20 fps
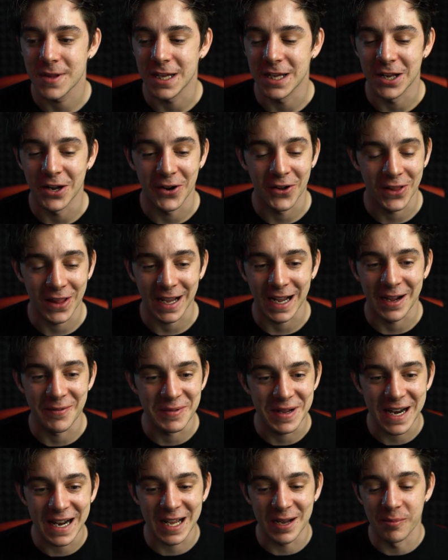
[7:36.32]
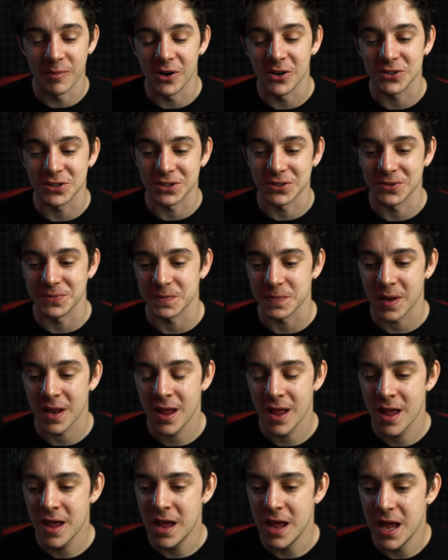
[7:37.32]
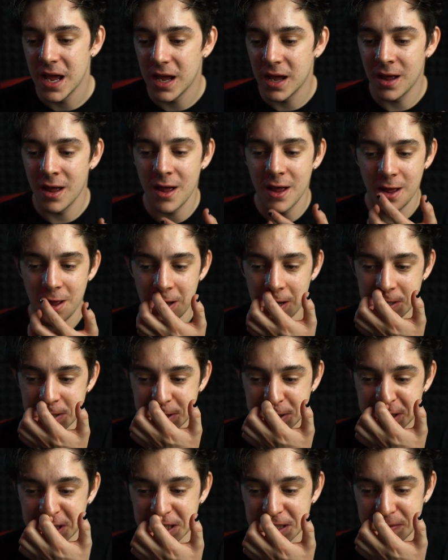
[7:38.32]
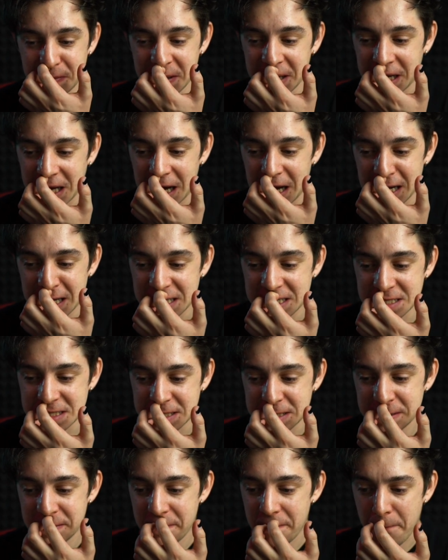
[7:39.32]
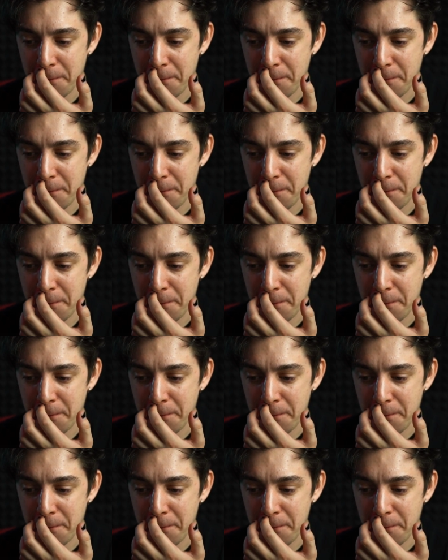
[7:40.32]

you know like i'm getting emotional just because